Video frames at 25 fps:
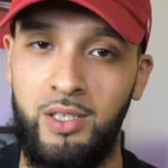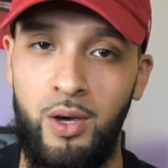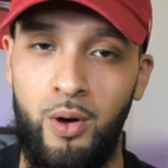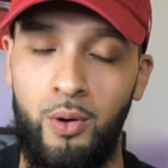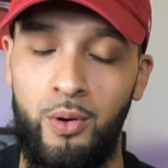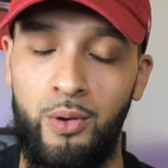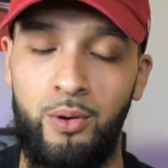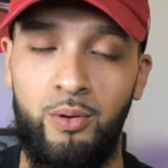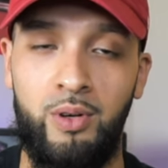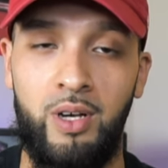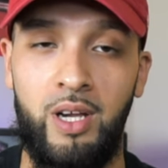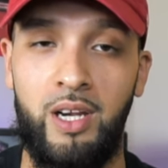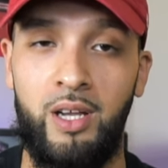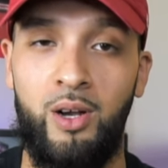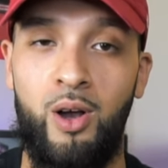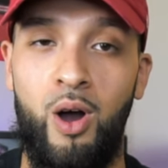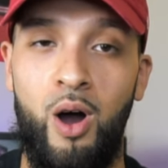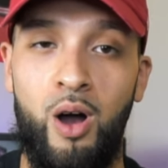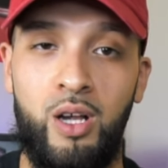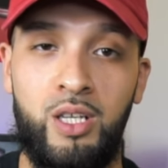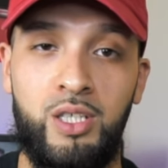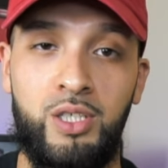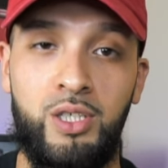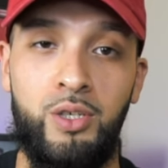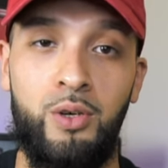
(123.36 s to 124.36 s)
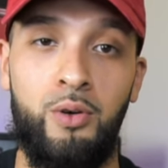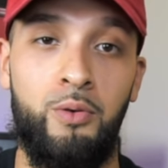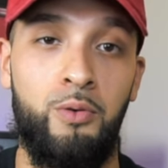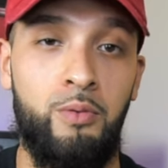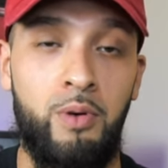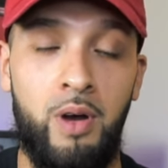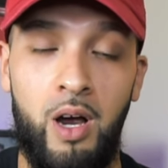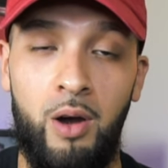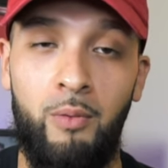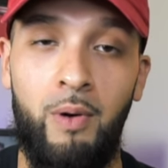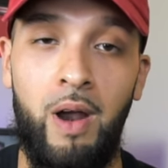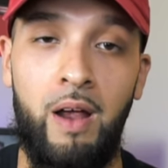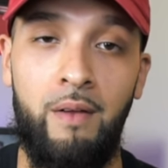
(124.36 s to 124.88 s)
total gonna cost you
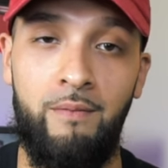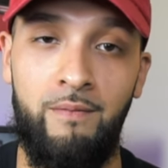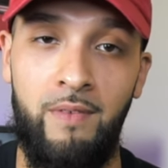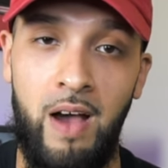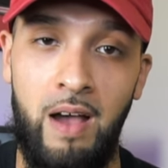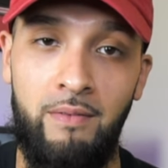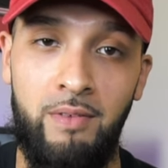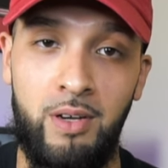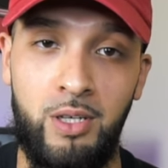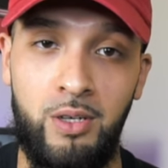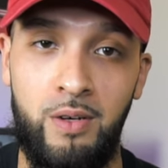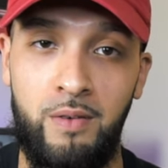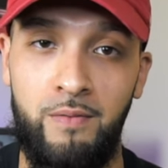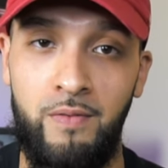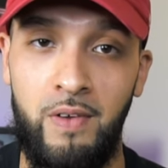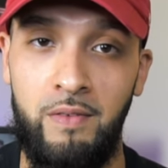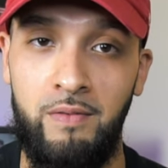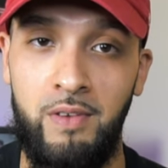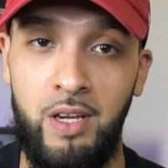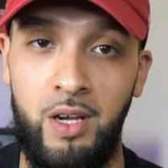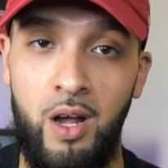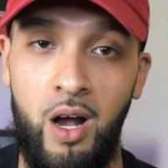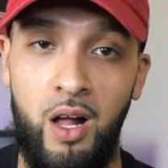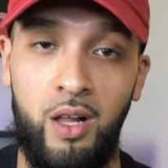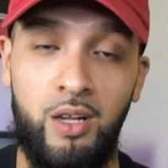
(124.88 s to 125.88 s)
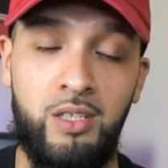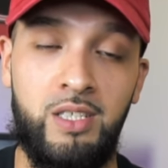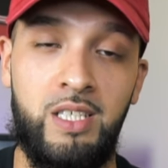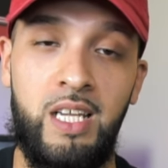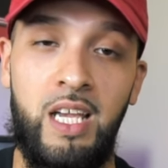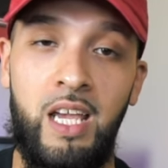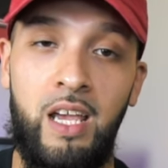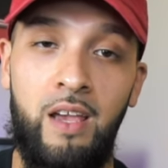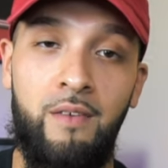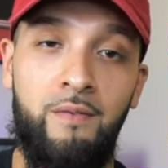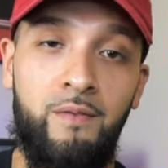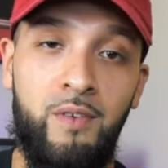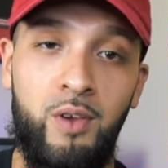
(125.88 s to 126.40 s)
around
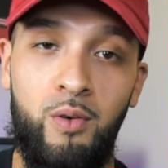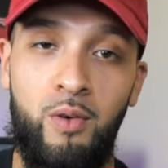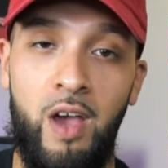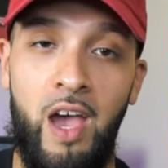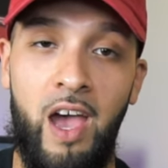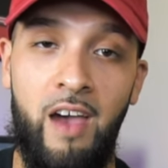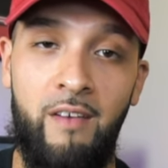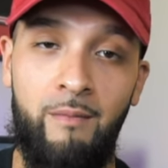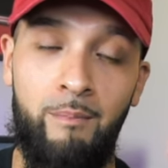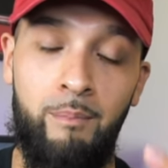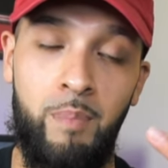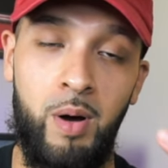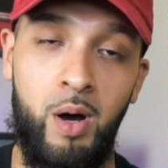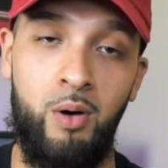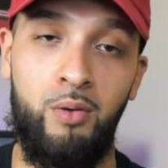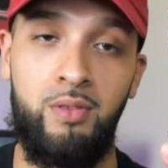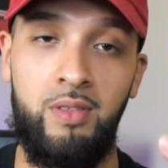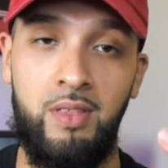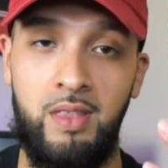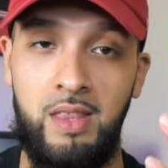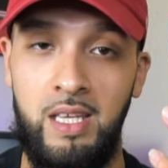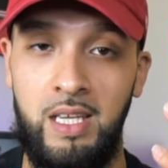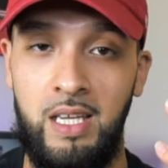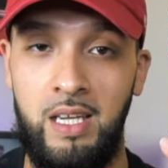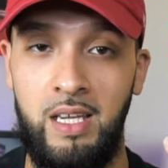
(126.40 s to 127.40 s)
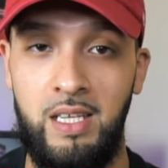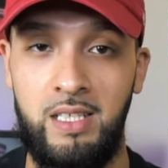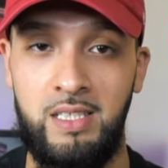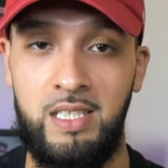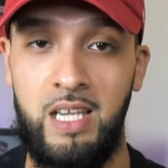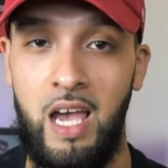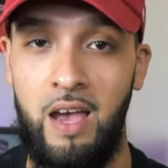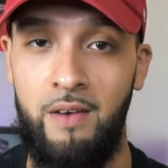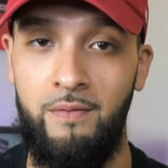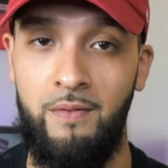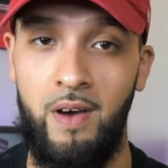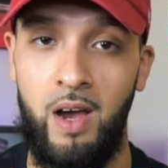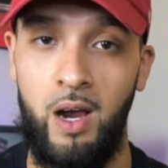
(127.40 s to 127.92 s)
$550 if you have both the
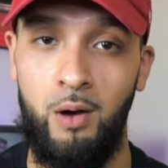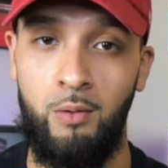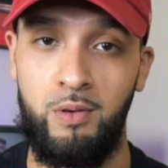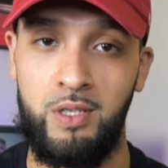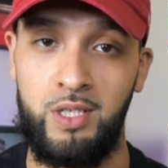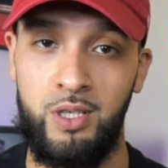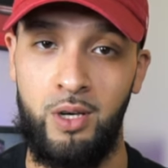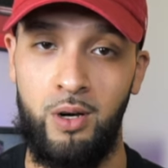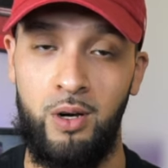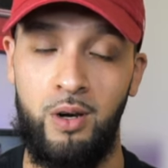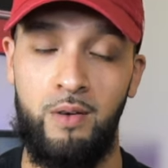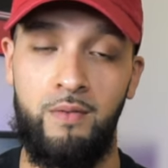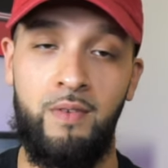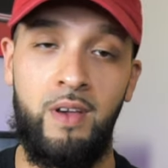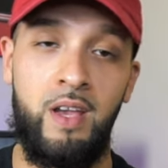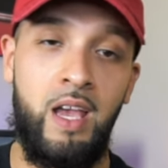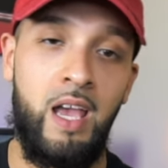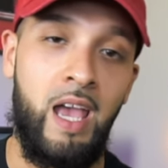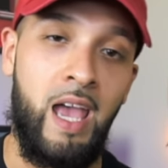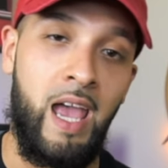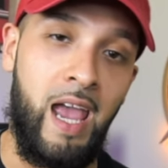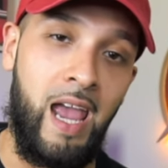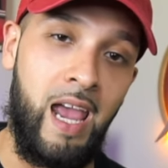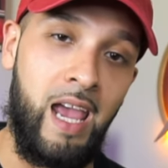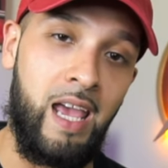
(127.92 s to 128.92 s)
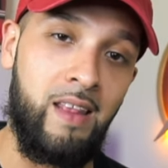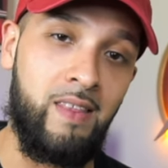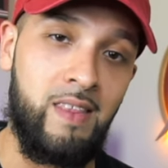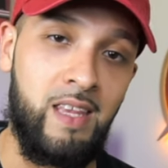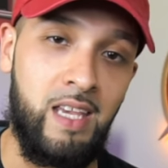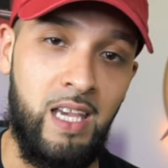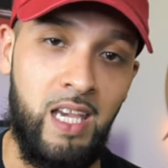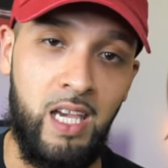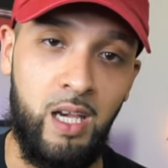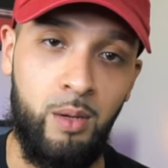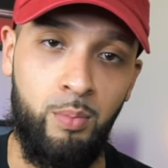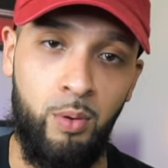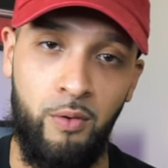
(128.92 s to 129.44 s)
Sapphire Reserve and the
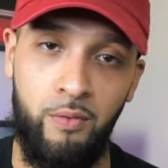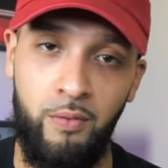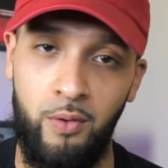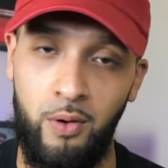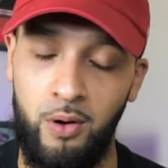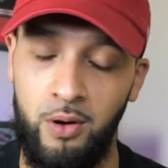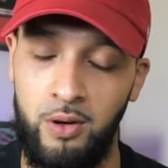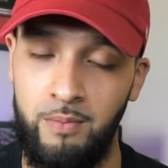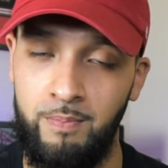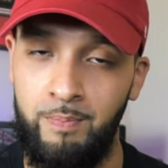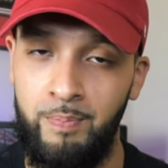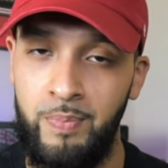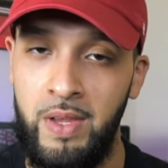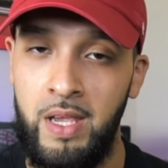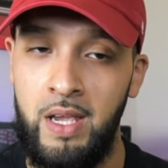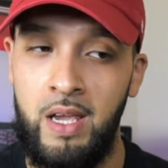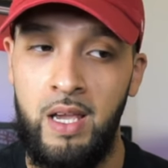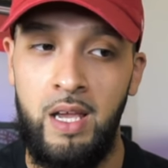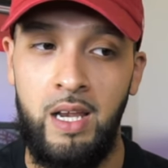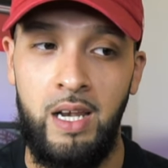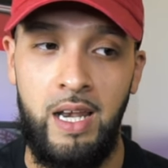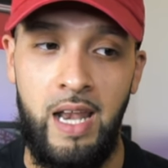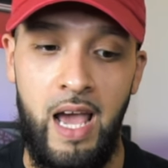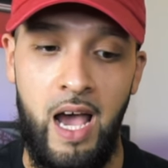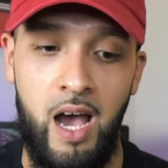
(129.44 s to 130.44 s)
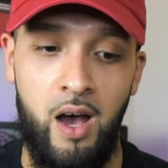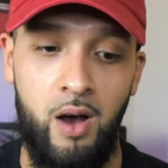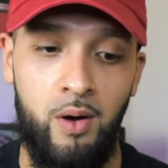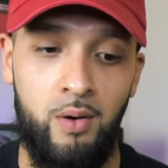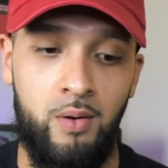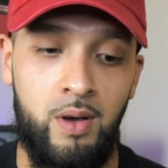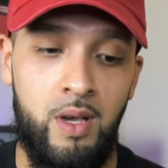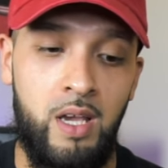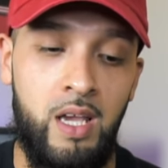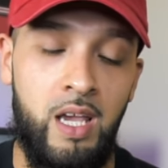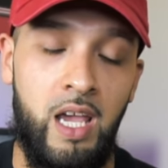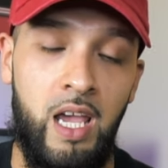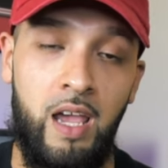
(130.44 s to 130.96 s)
Ink Preferred. Now,
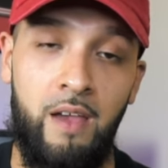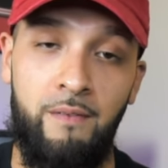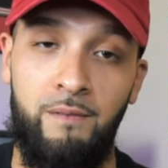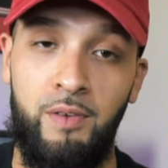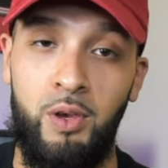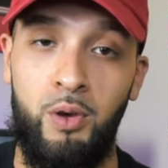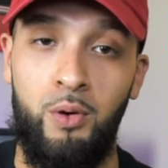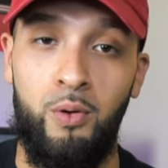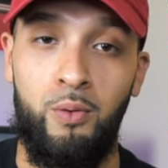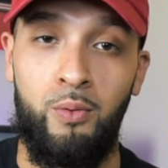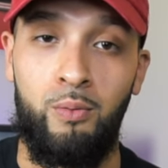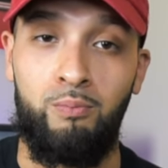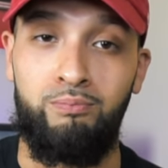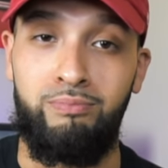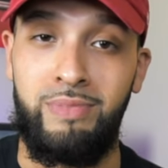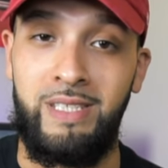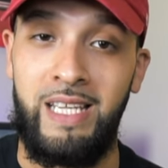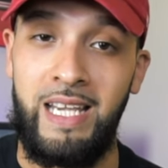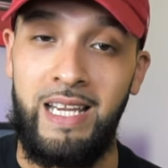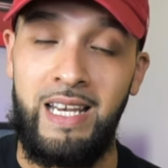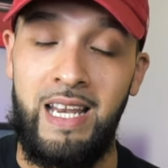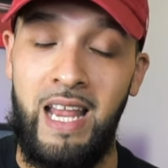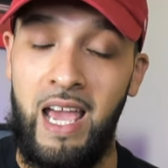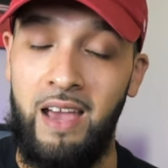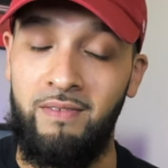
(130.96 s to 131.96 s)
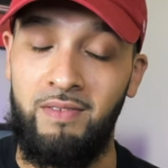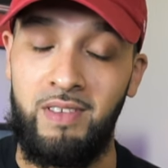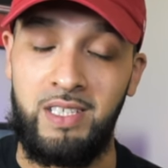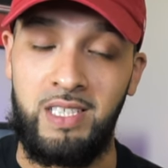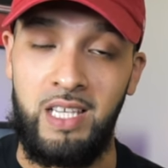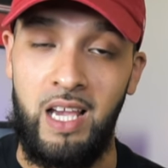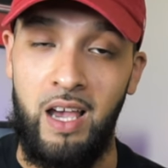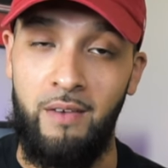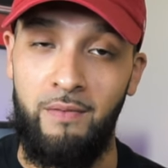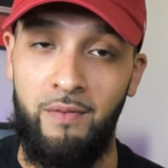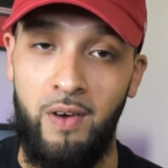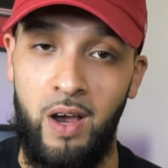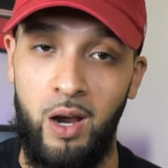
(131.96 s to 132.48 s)
if you didn't have the
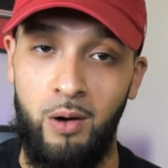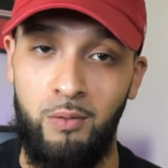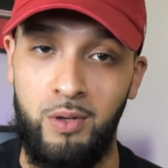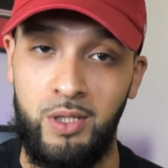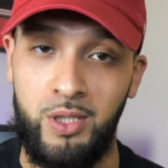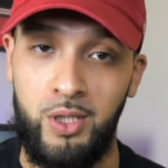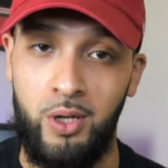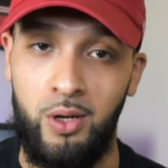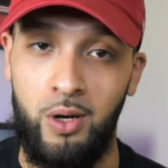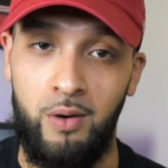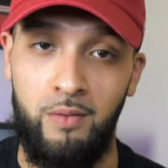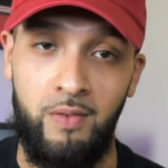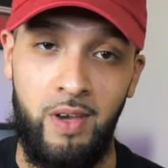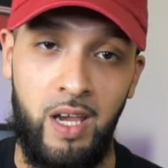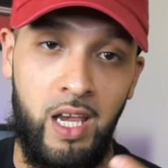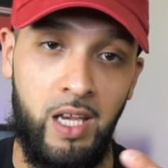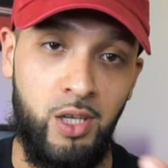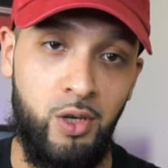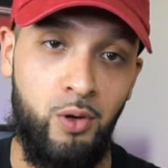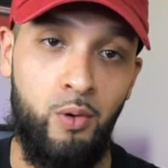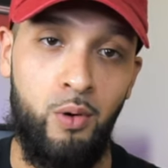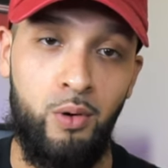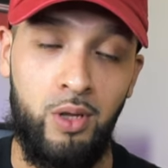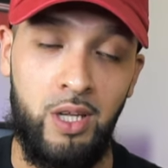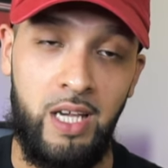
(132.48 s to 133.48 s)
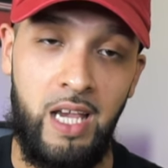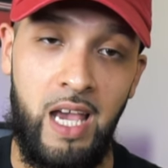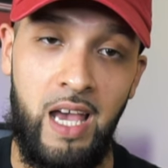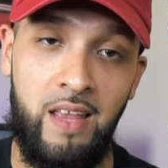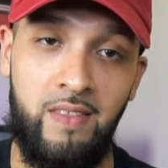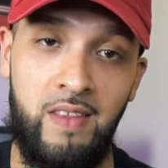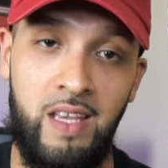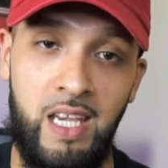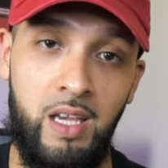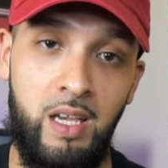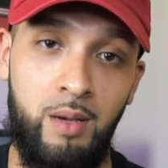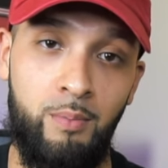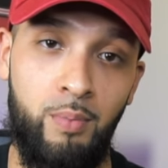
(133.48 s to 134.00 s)
Sapphire Reserve and you only
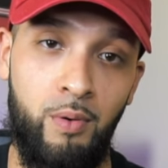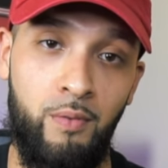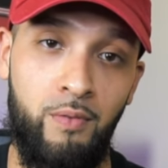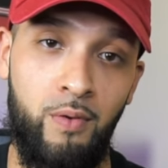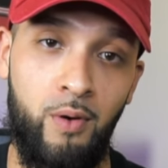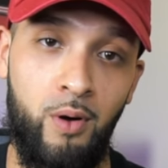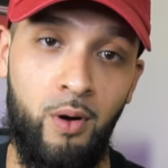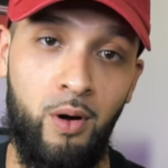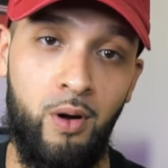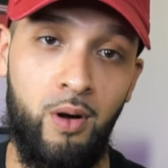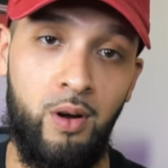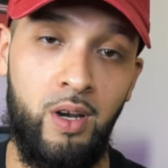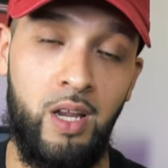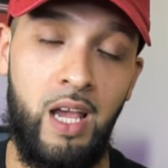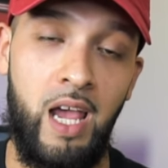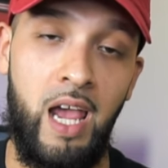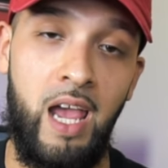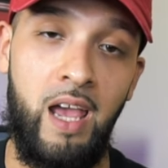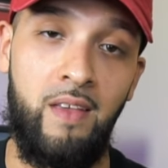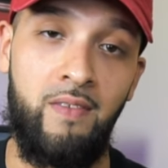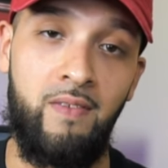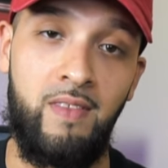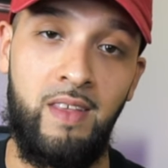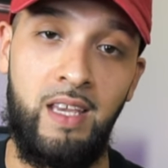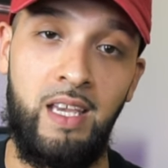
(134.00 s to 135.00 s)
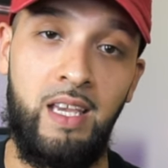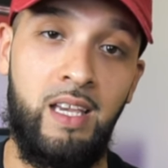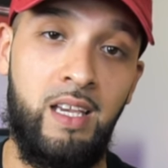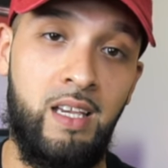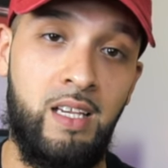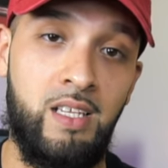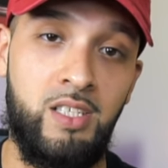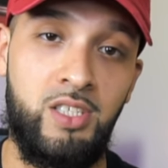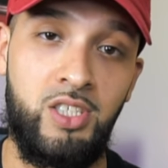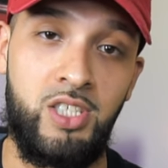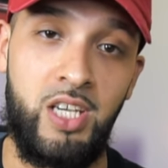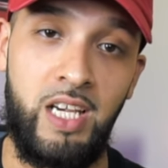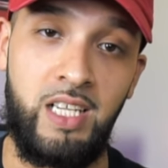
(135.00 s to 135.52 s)
had the Ink Preferred and the
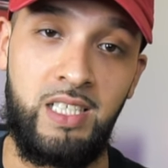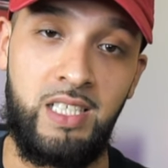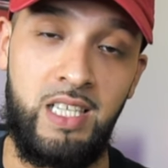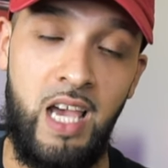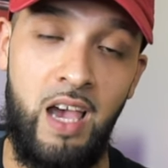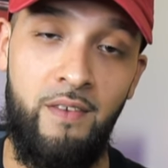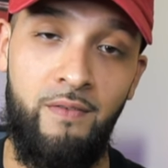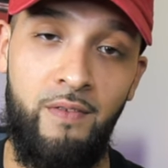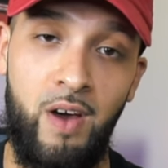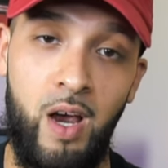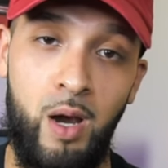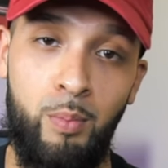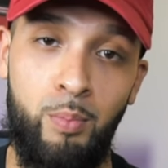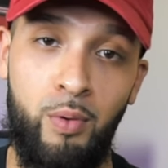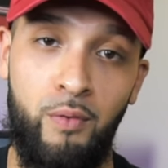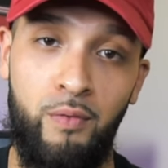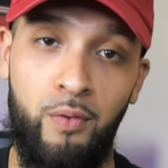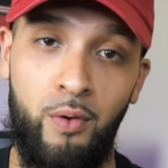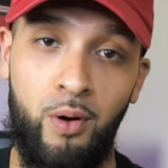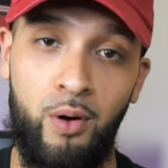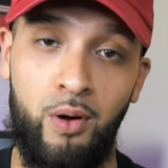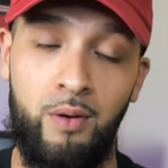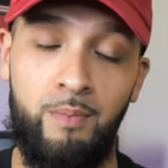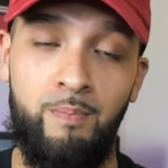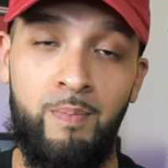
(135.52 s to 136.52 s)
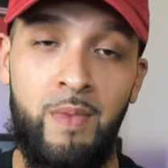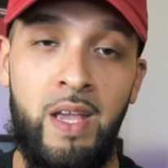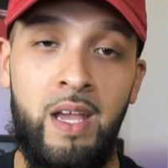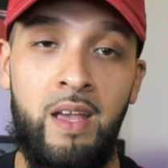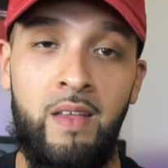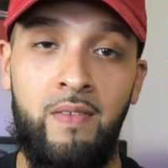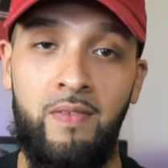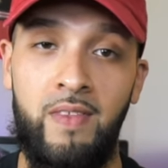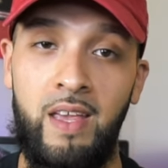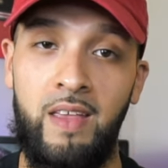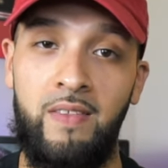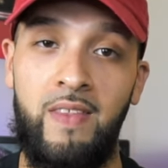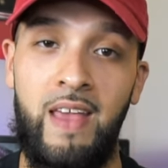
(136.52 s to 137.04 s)
Chase Sapphire
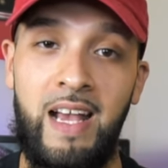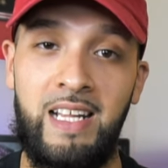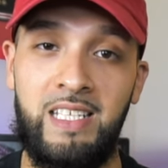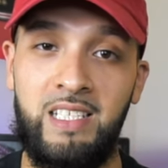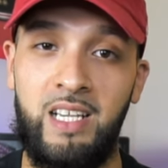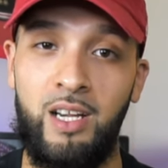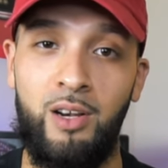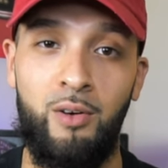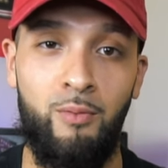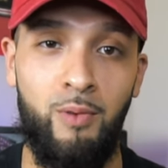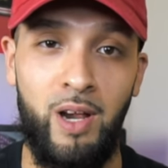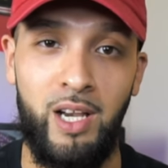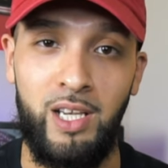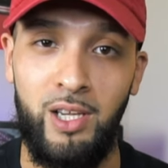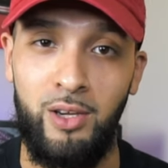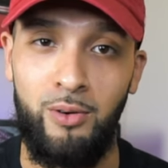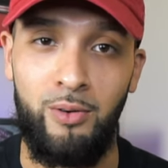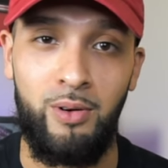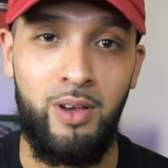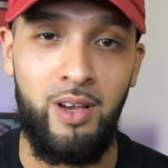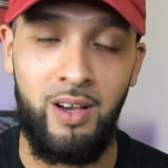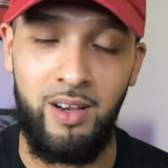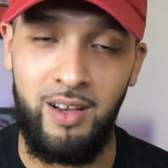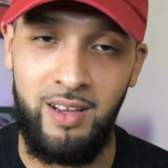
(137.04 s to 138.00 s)
Preferred, then that's gonna run you